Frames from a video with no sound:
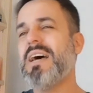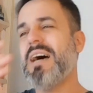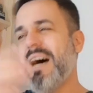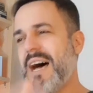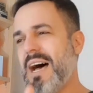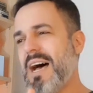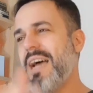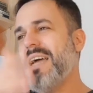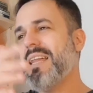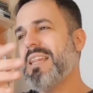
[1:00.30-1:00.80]

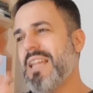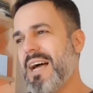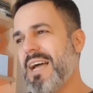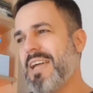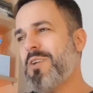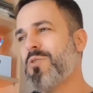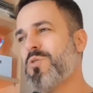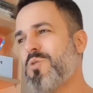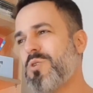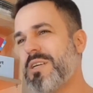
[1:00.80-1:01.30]
I
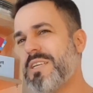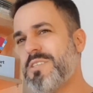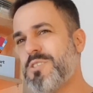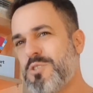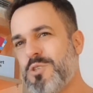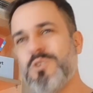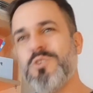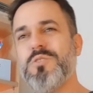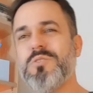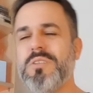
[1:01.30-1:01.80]
like cookies
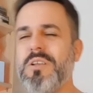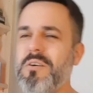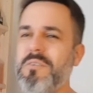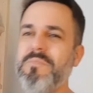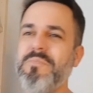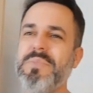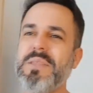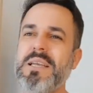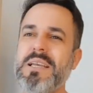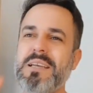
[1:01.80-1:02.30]
too. No,
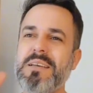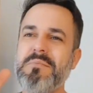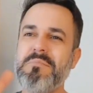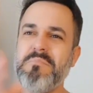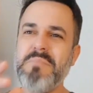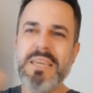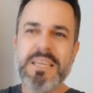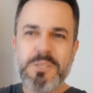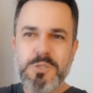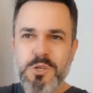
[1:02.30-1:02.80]

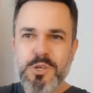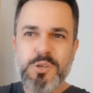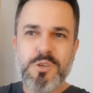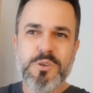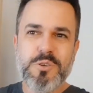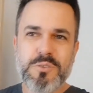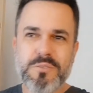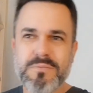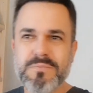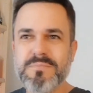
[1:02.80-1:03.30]
me
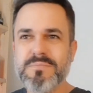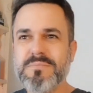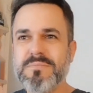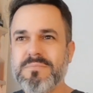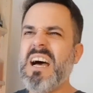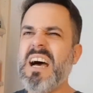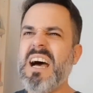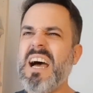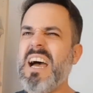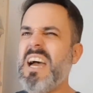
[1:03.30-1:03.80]
too.
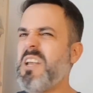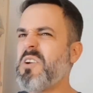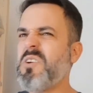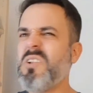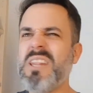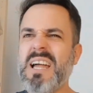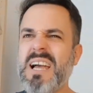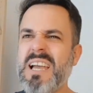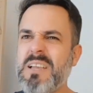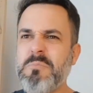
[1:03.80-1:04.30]
I don't
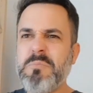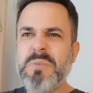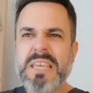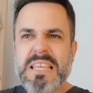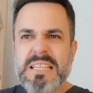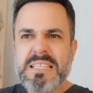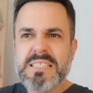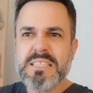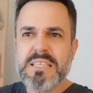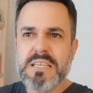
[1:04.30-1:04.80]
like
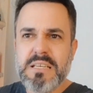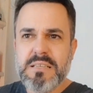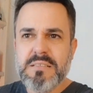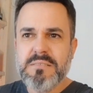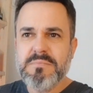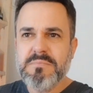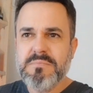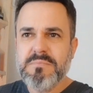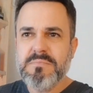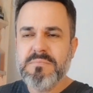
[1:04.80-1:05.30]
pizza.
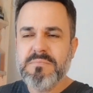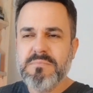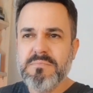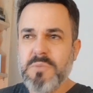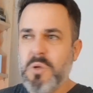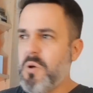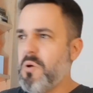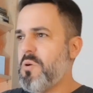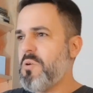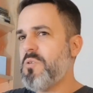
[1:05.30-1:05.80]

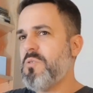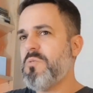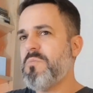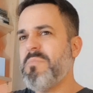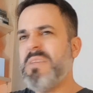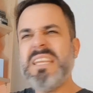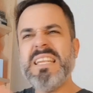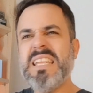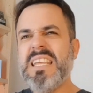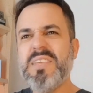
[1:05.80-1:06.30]
Oh,
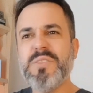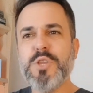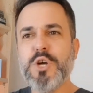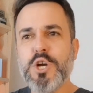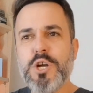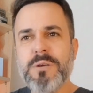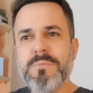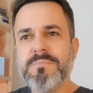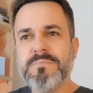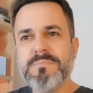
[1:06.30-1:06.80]
me
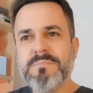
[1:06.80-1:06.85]
neither.